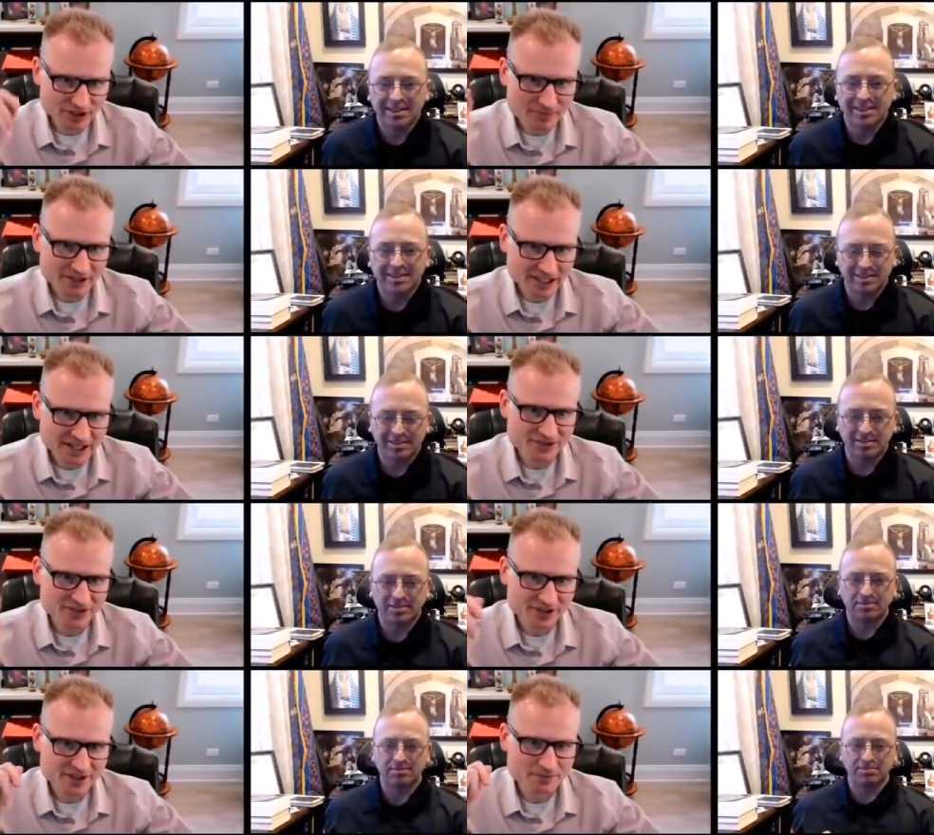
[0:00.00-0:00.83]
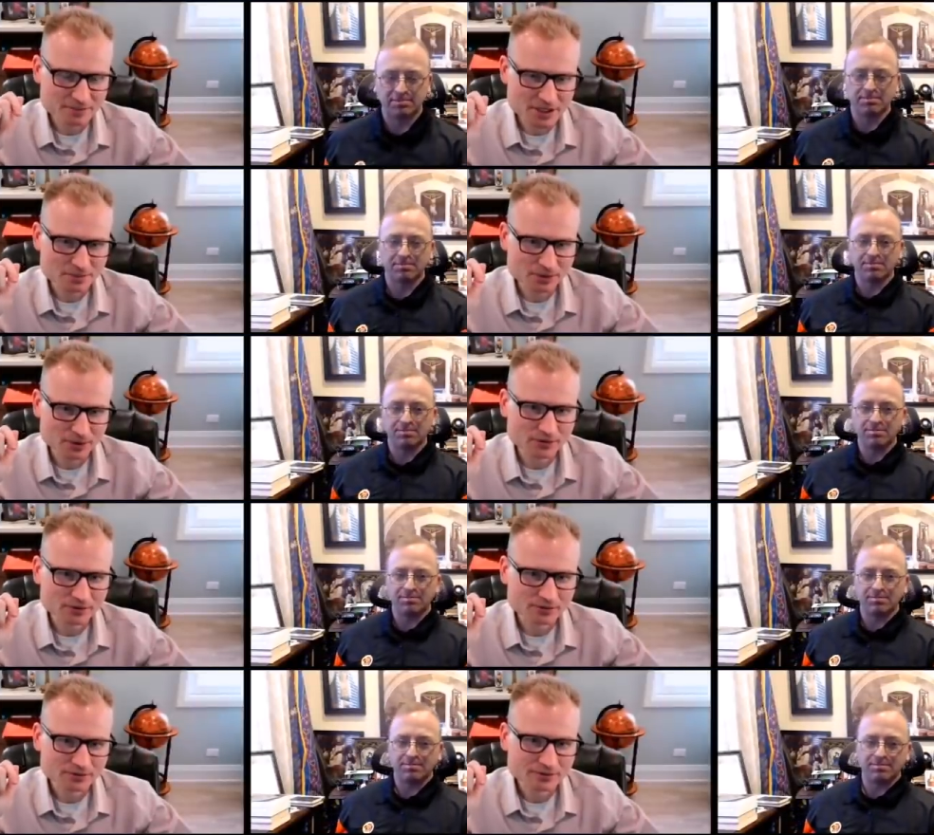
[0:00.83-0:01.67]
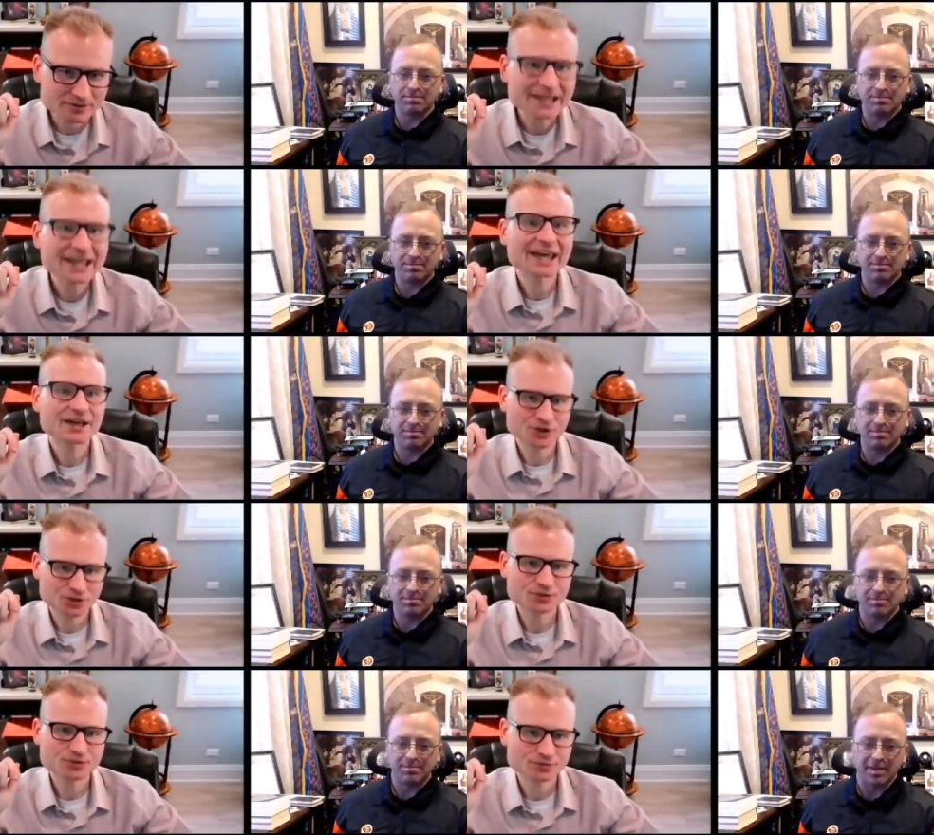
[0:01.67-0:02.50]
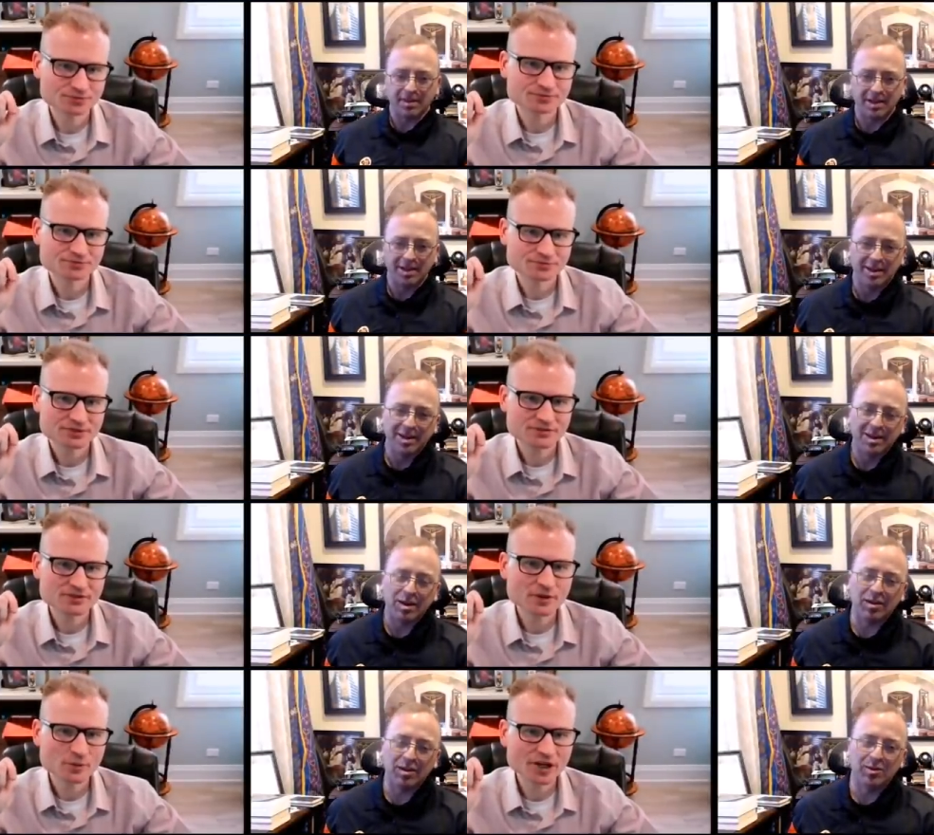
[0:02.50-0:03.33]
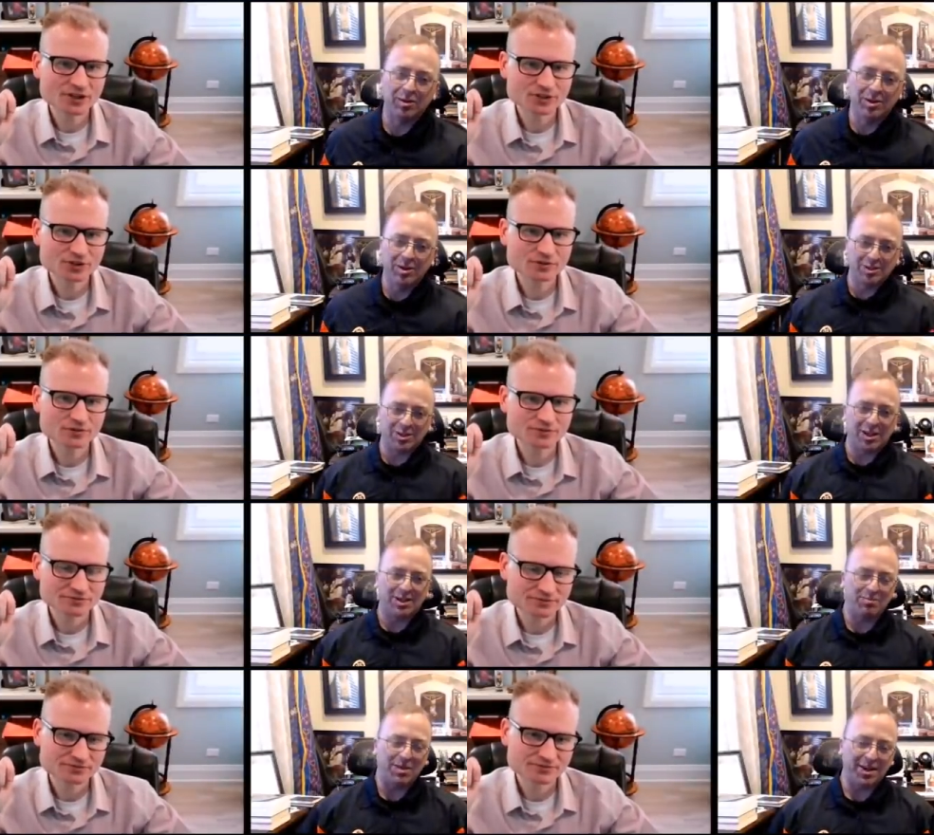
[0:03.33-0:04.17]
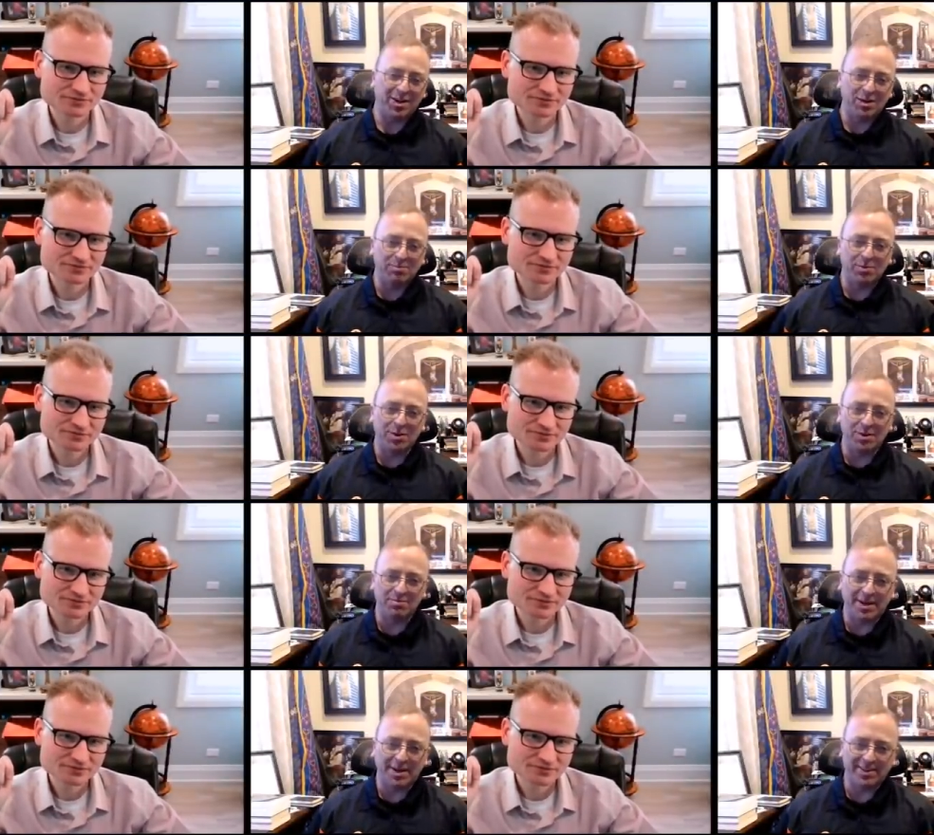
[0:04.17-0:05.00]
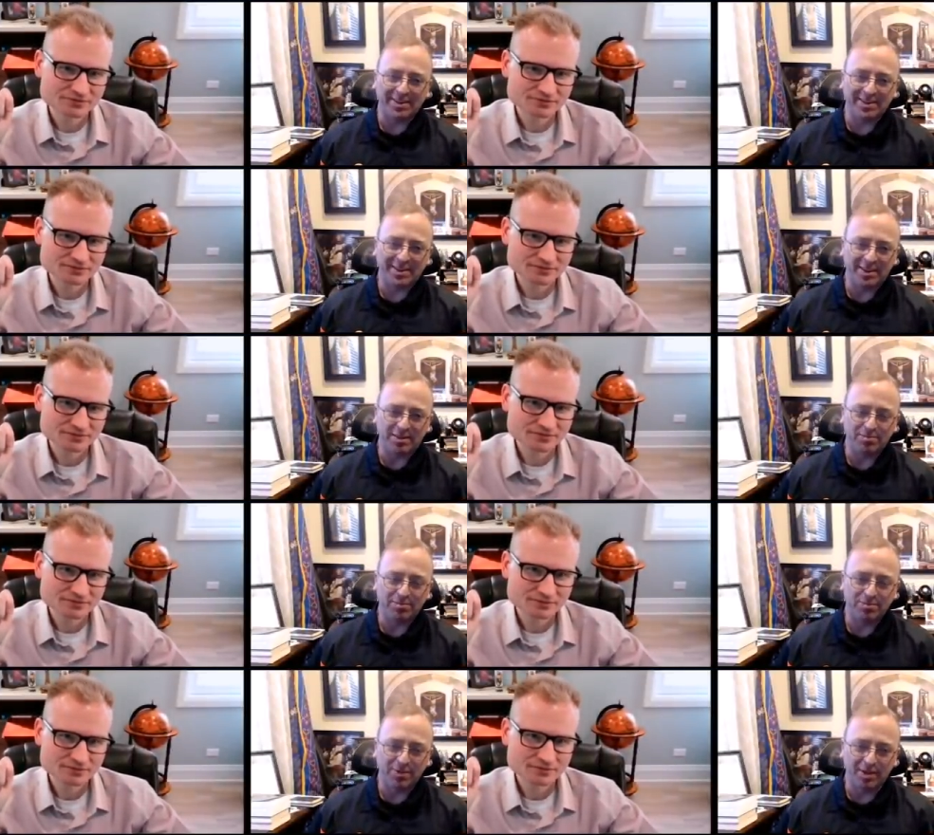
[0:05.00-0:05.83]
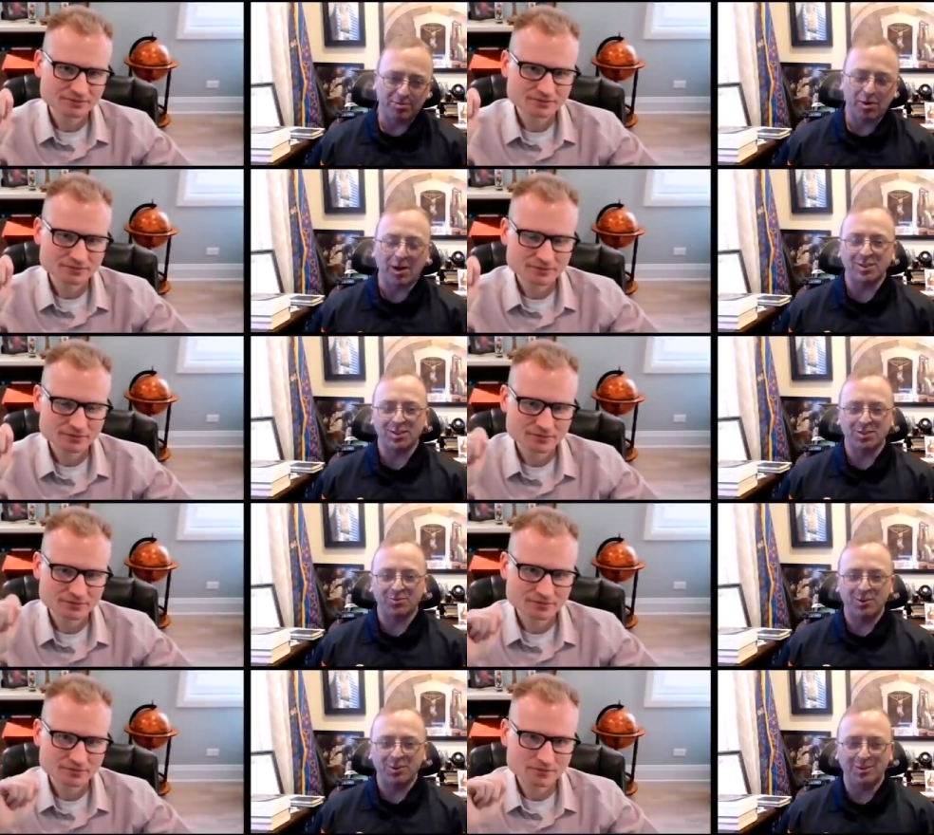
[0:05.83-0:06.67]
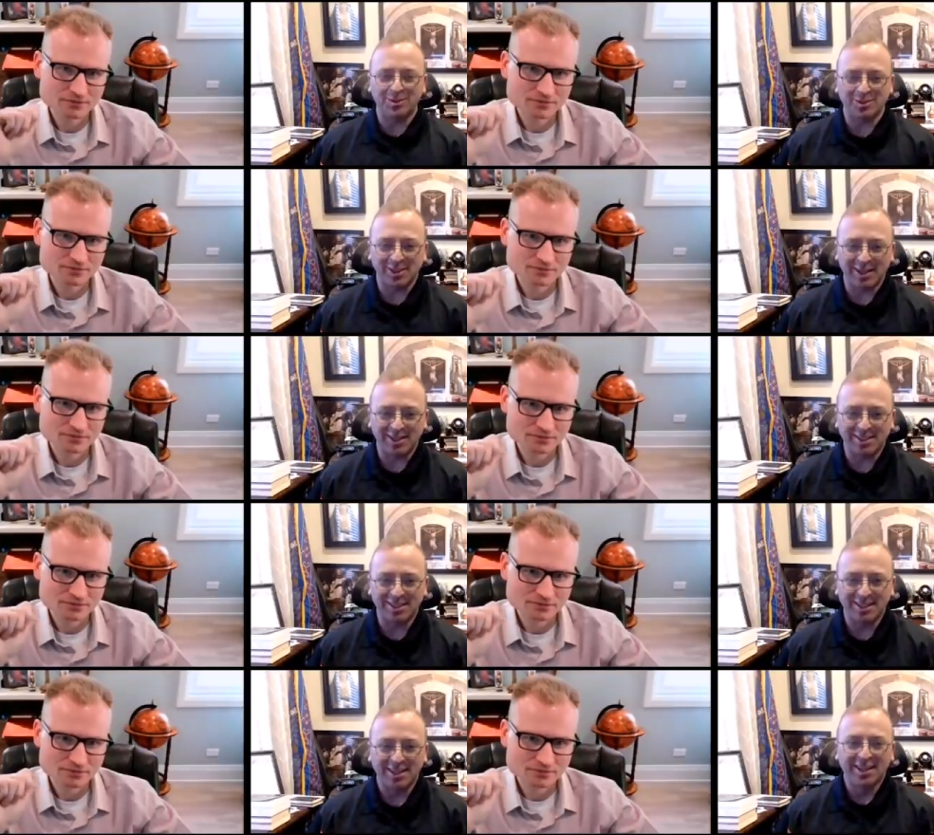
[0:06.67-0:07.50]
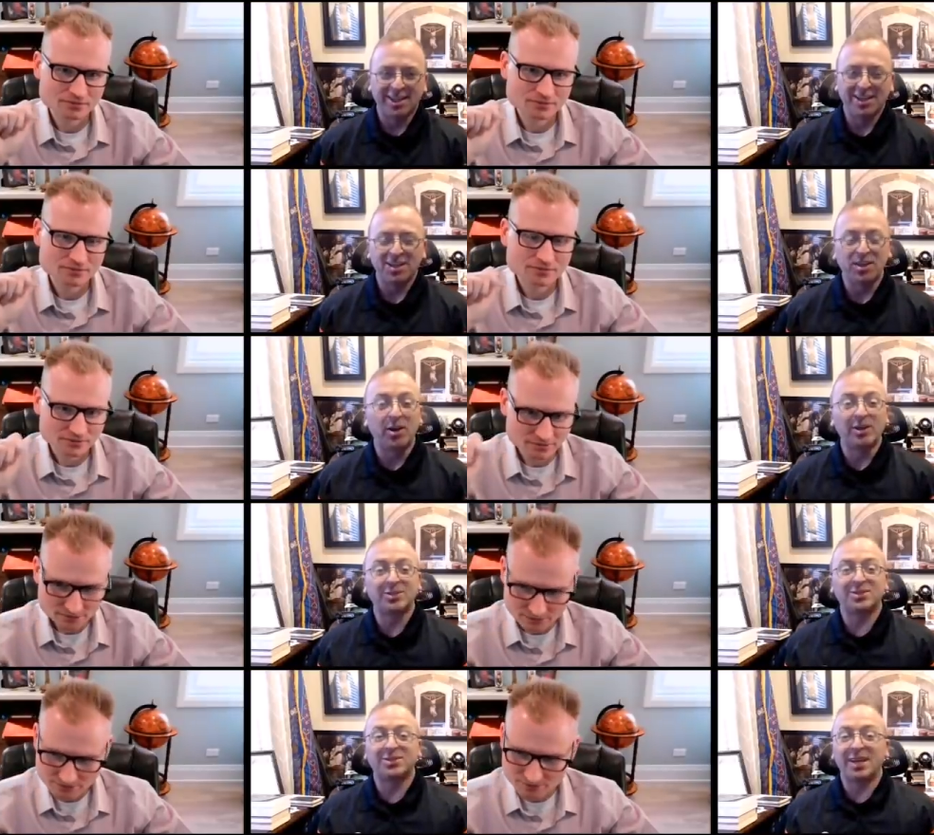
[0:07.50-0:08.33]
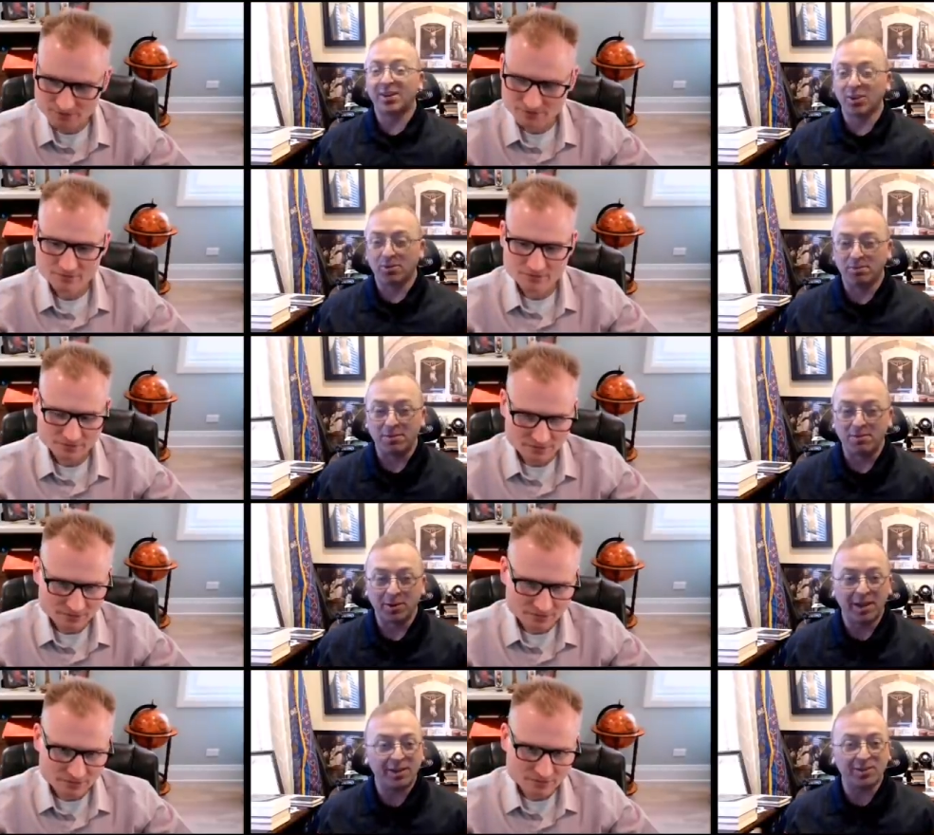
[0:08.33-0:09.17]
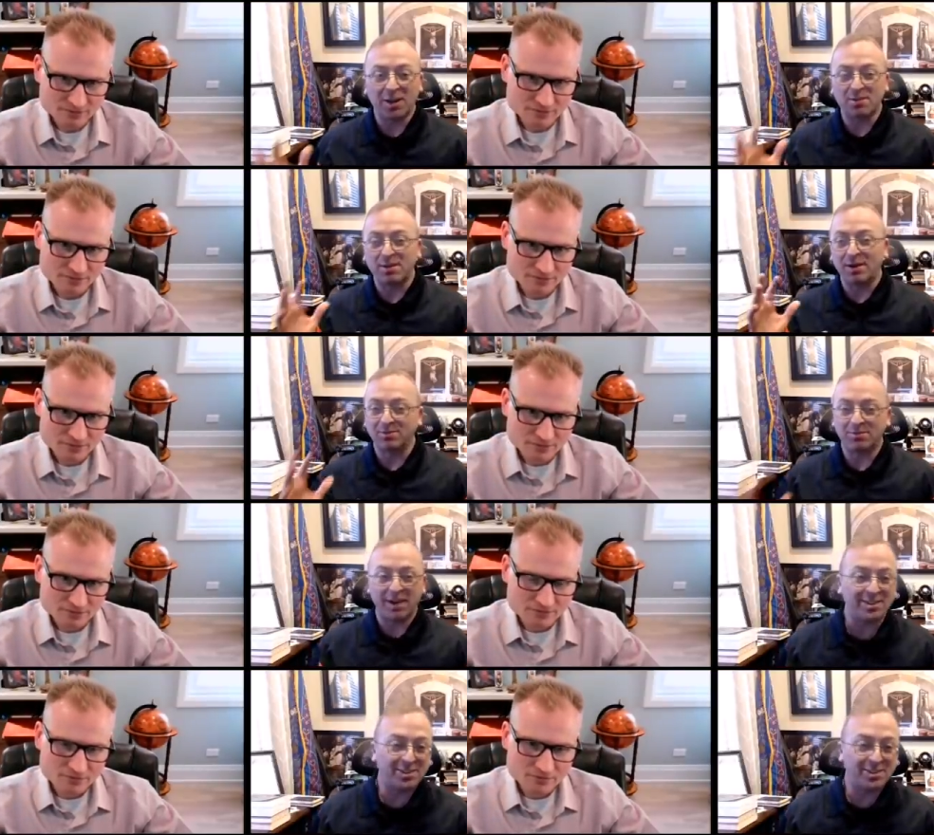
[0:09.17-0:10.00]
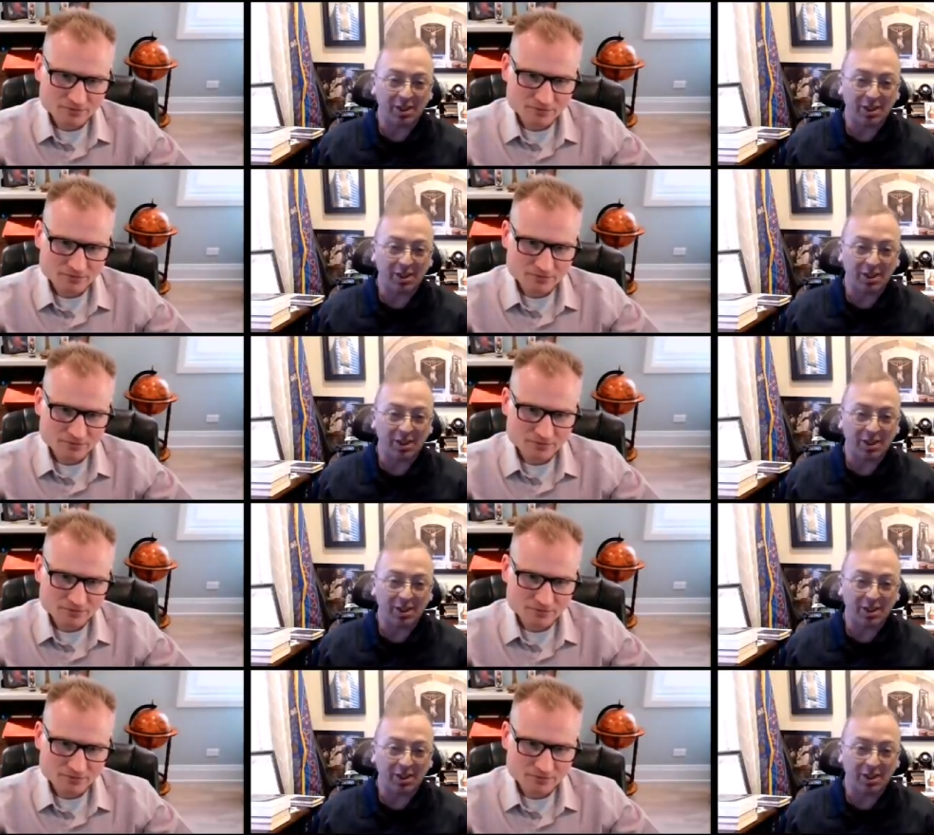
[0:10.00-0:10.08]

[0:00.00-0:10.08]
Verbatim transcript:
Speaker 1: something I think that people can do. I noticed you made
Speaker 2: a good point about the uh, uh, processed foods and such. You know, secular people, they talk about fasting